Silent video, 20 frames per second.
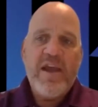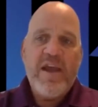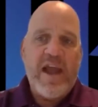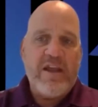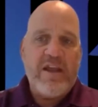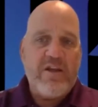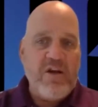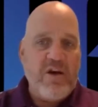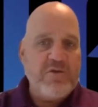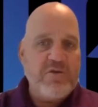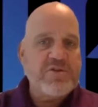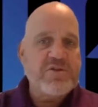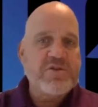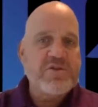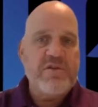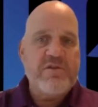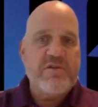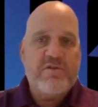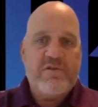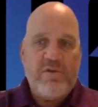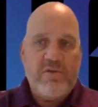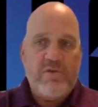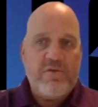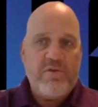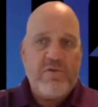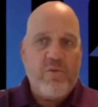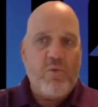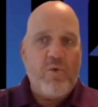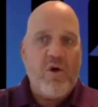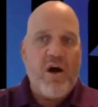it goes to
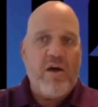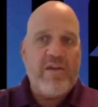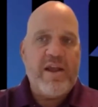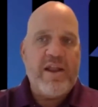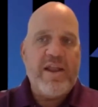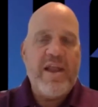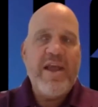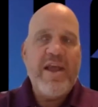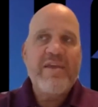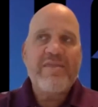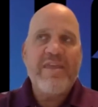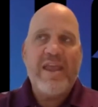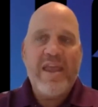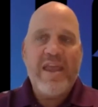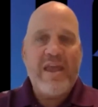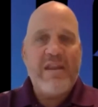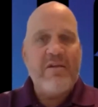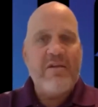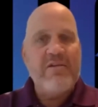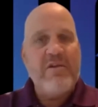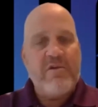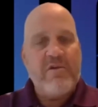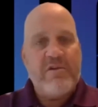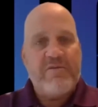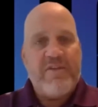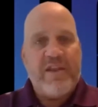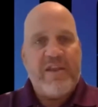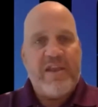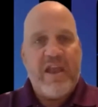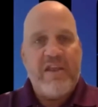their wallet. They get a
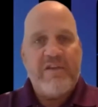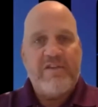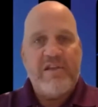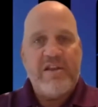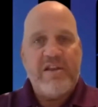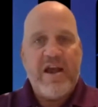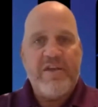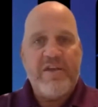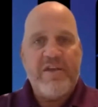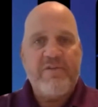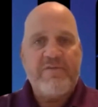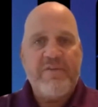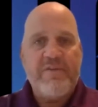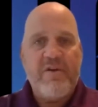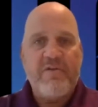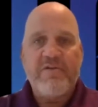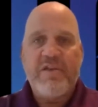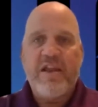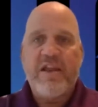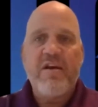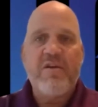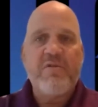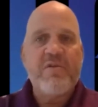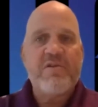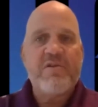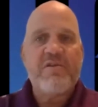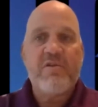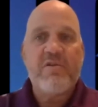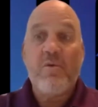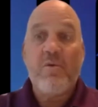notification on their phone. They go
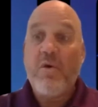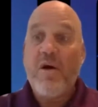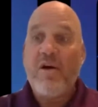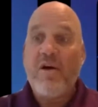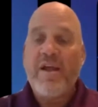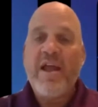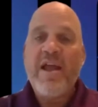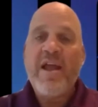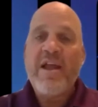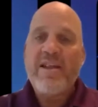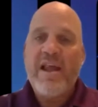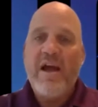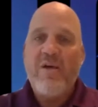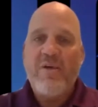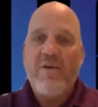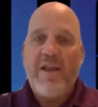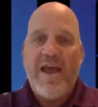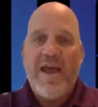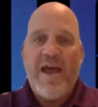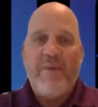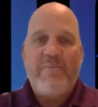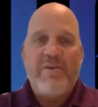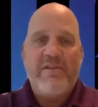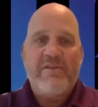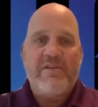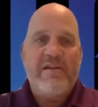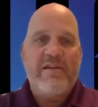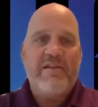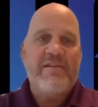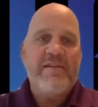into the wallet. Now what
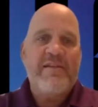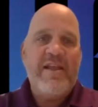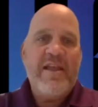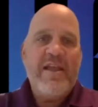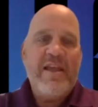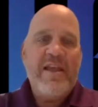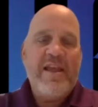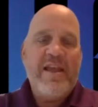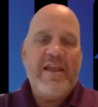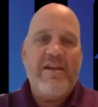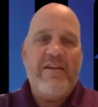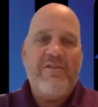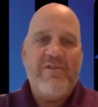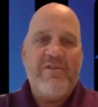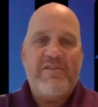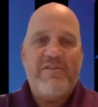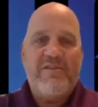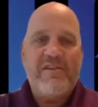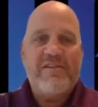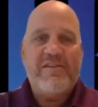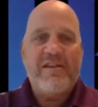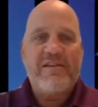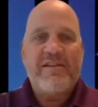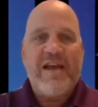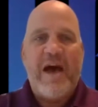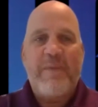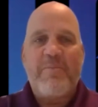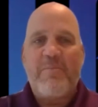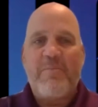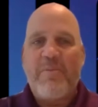happens is it increases the
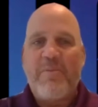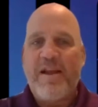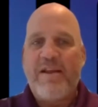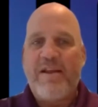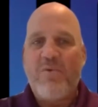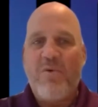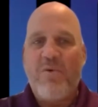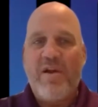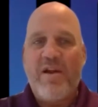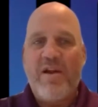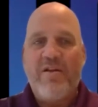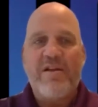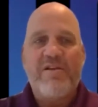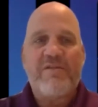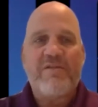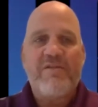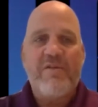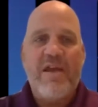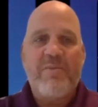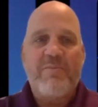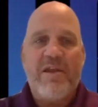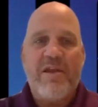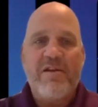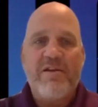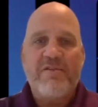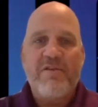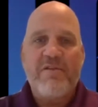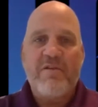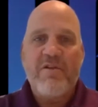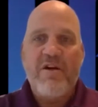top of mind awareness, right?
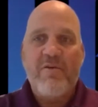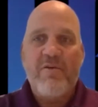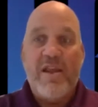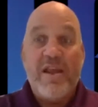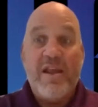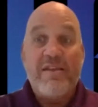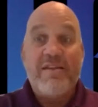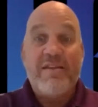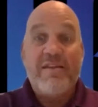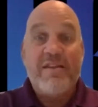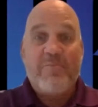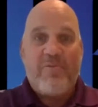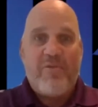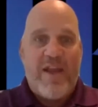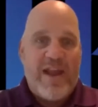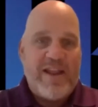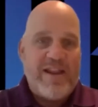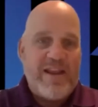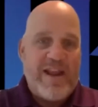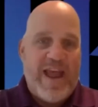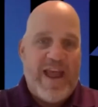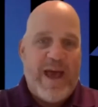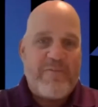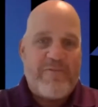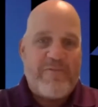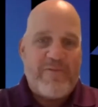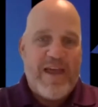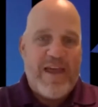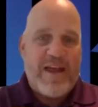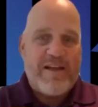Because they're going into the branded
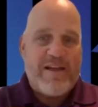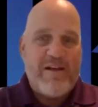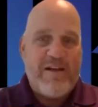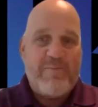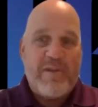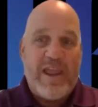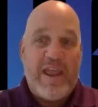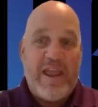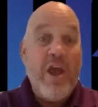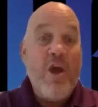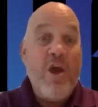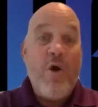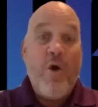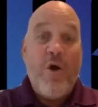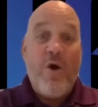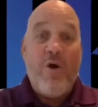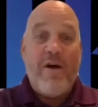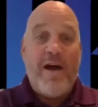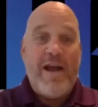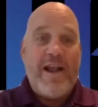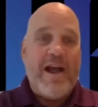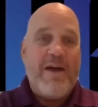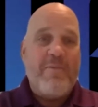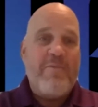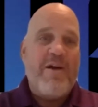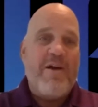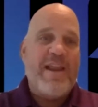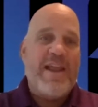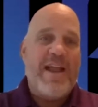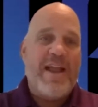app for that company. Yeah. Oh, I got
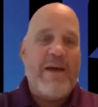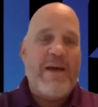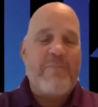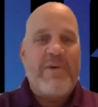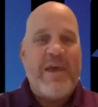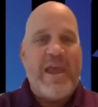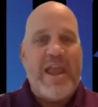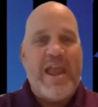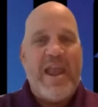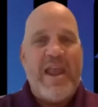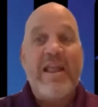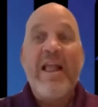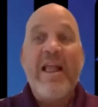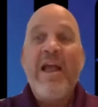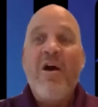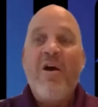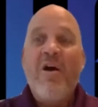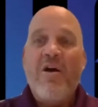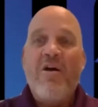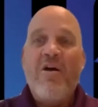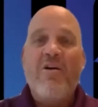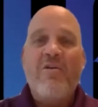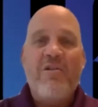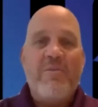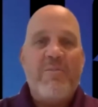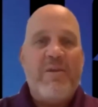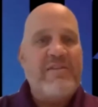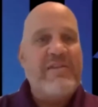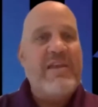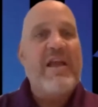money, I got paid. Oh,
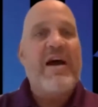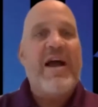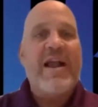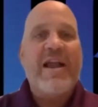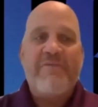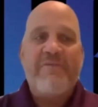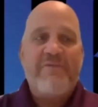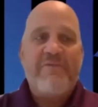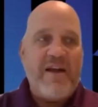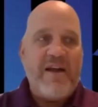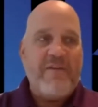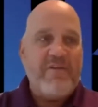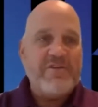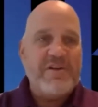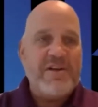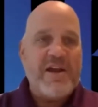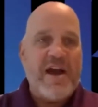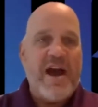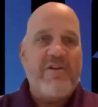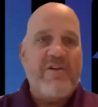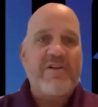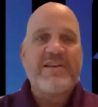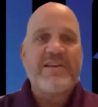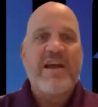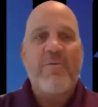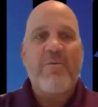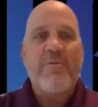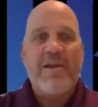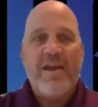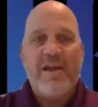let me see, I got $500.
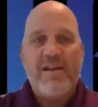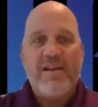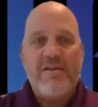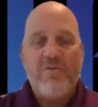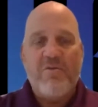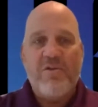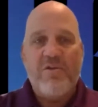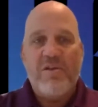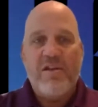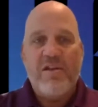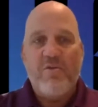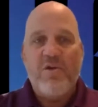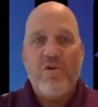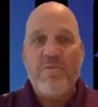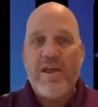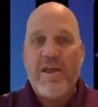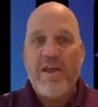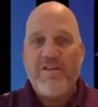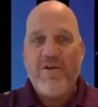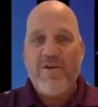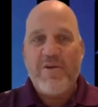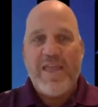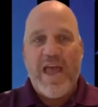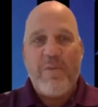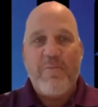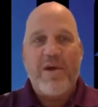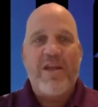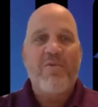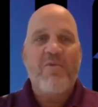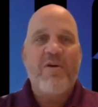How am I going to, what am I going to do with
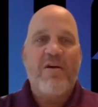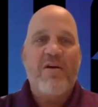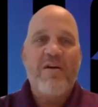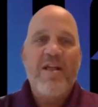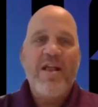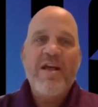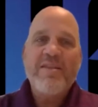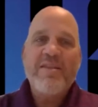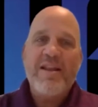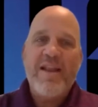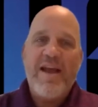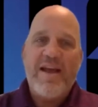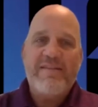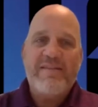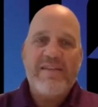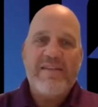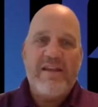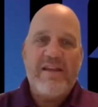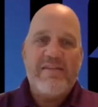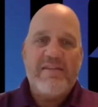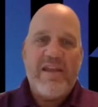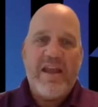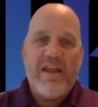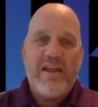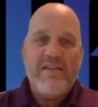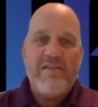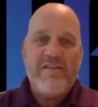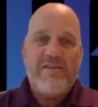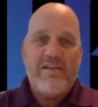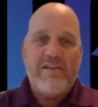that money? Well, the nice thing is they
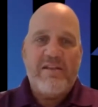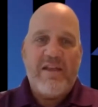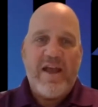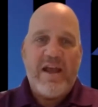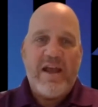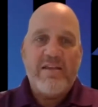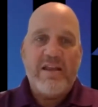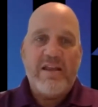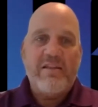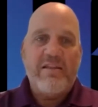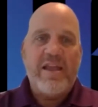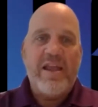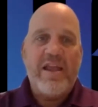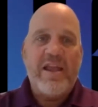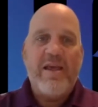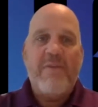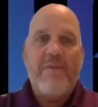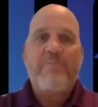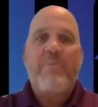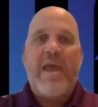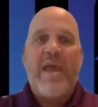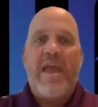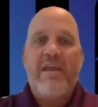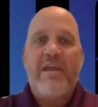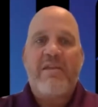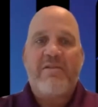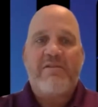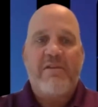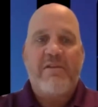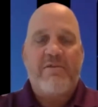can select and link a
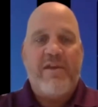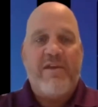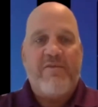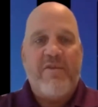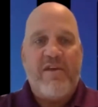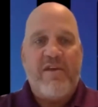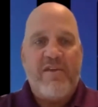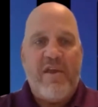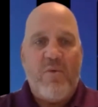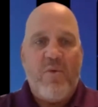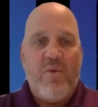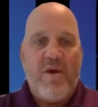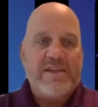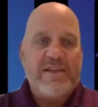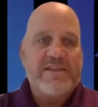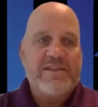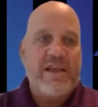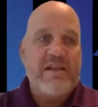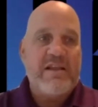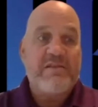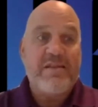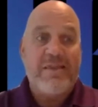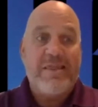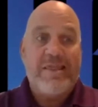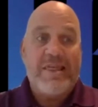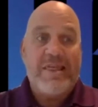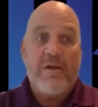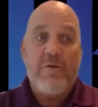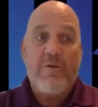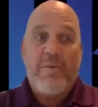bank. So they want to send it to
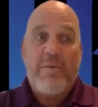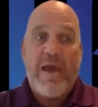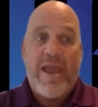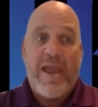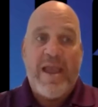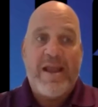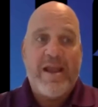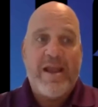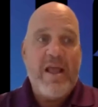their bank.